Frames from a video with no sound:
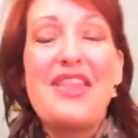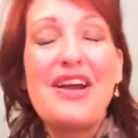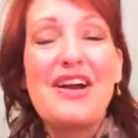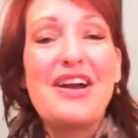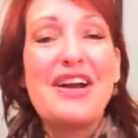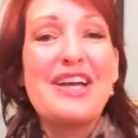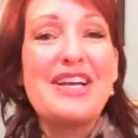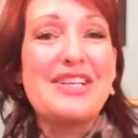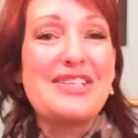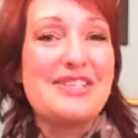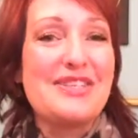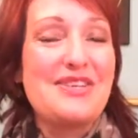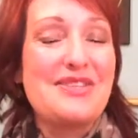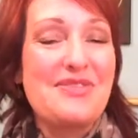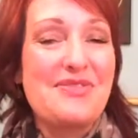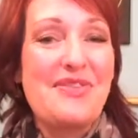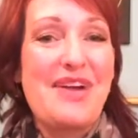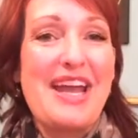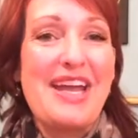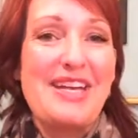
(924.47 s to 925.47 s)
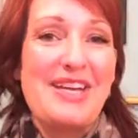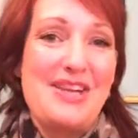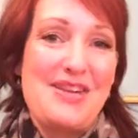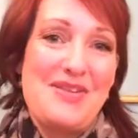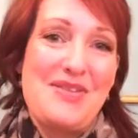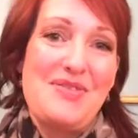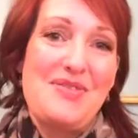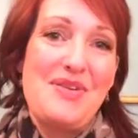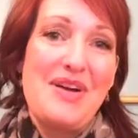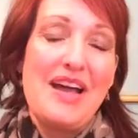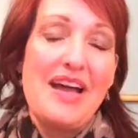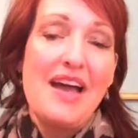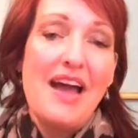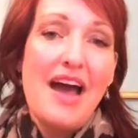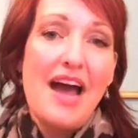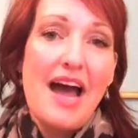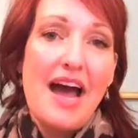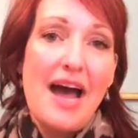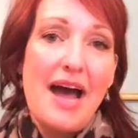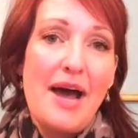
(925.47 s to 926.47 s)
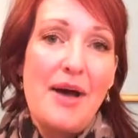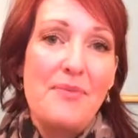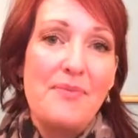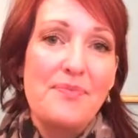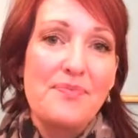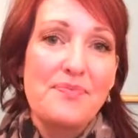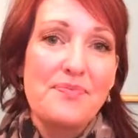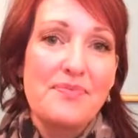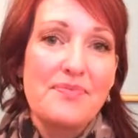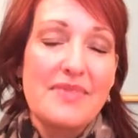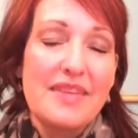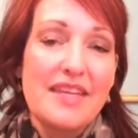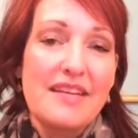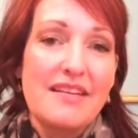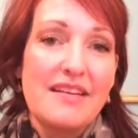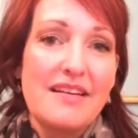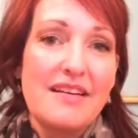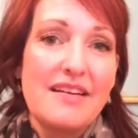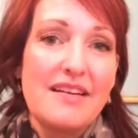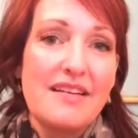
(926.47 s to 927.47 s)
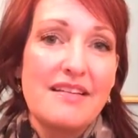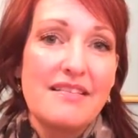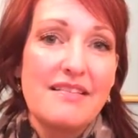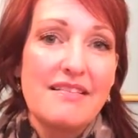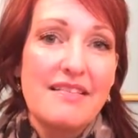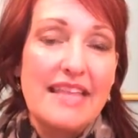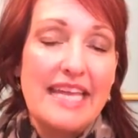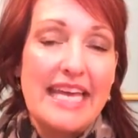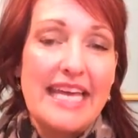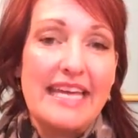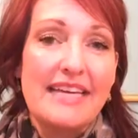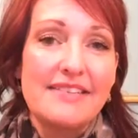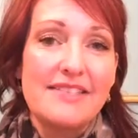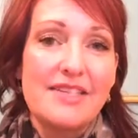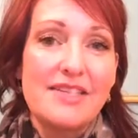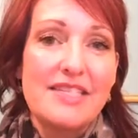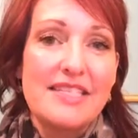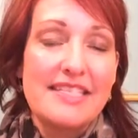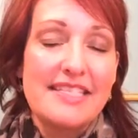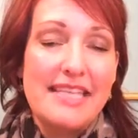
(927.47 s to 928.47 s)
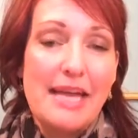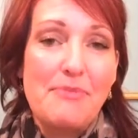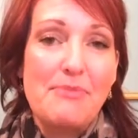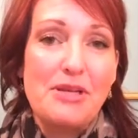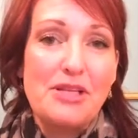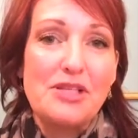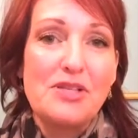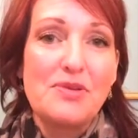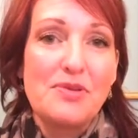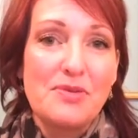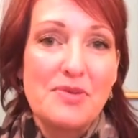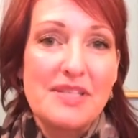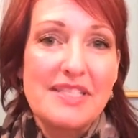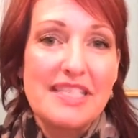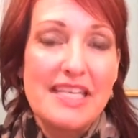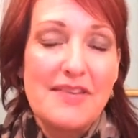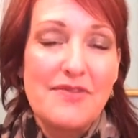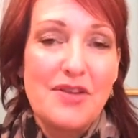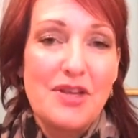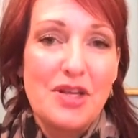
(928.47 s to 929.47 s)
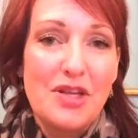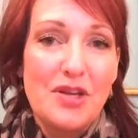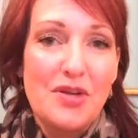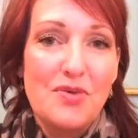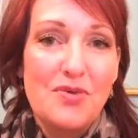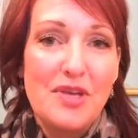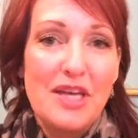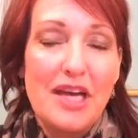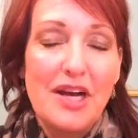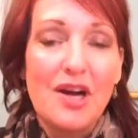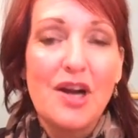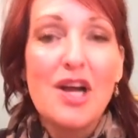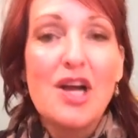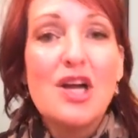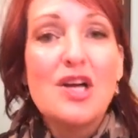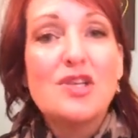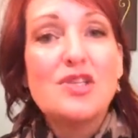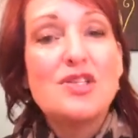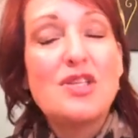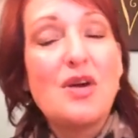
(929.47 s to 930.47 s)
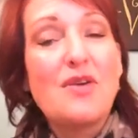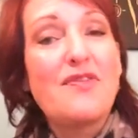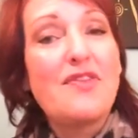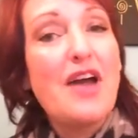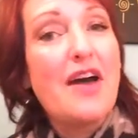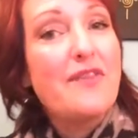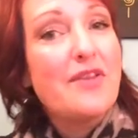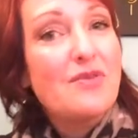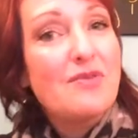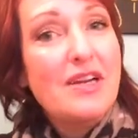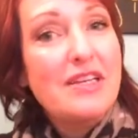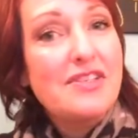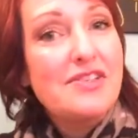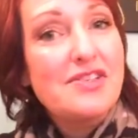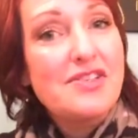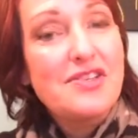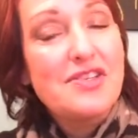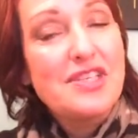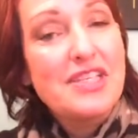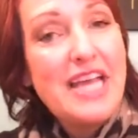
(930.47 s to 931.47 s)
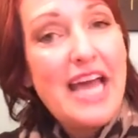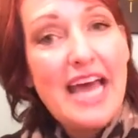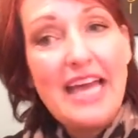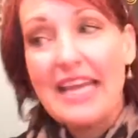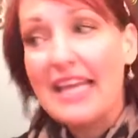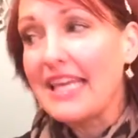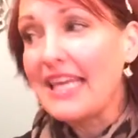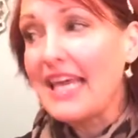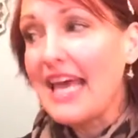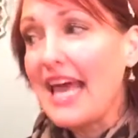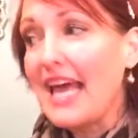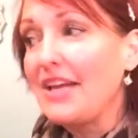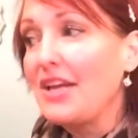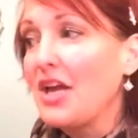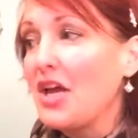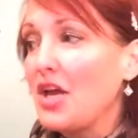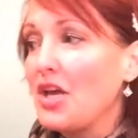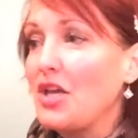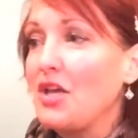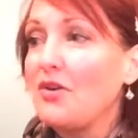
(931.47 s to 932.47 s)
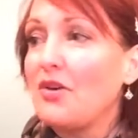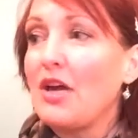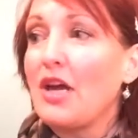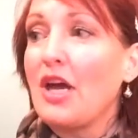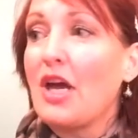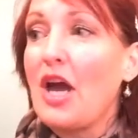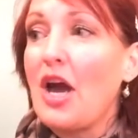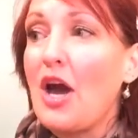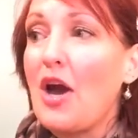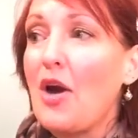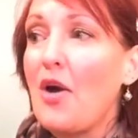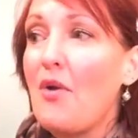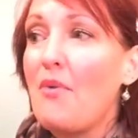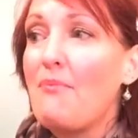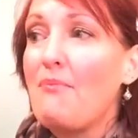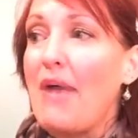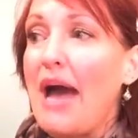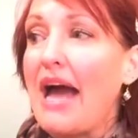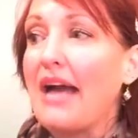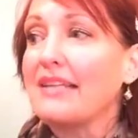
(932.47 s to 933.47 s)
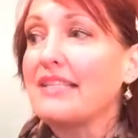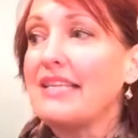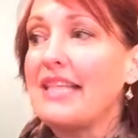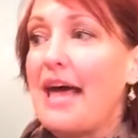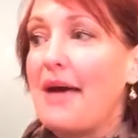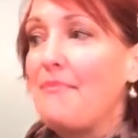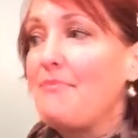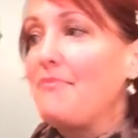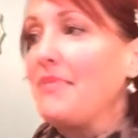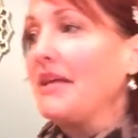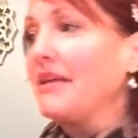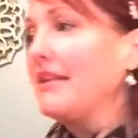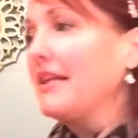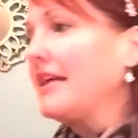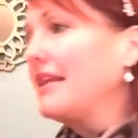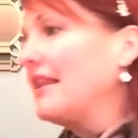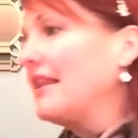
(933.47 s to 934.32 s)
there is great new um, things to step into and receive in the new year. So if you haven't registered yet, again, you can go back to that bit.ly